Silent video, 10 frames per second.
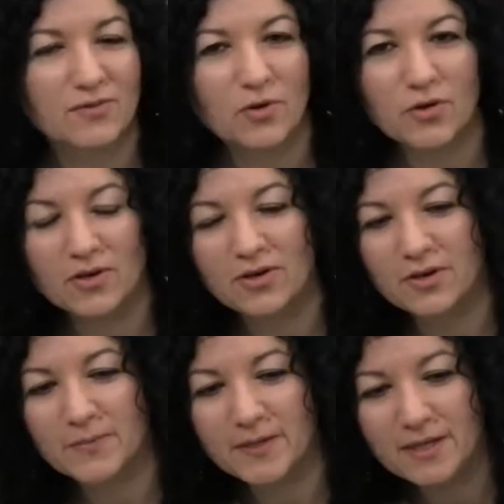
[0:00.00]
of
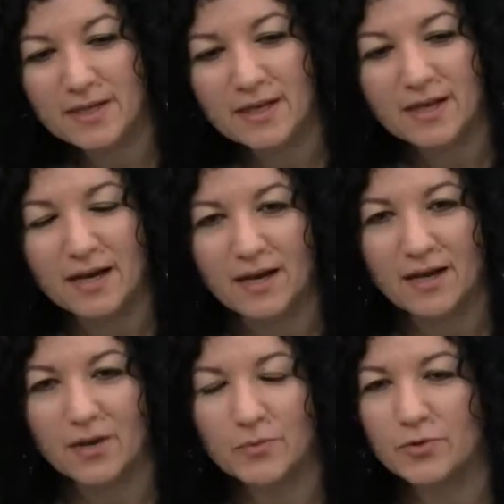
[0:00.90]
Oklahoma. Uh,
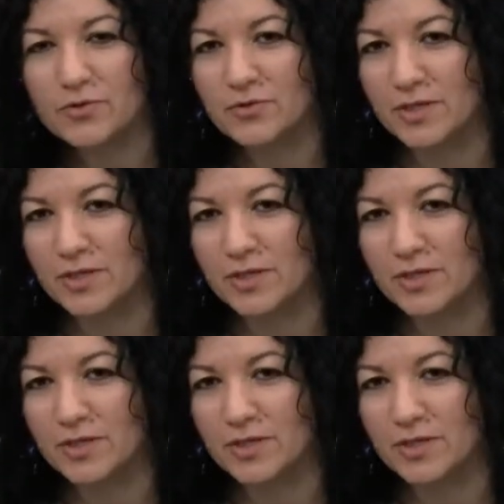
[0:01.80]
I'm also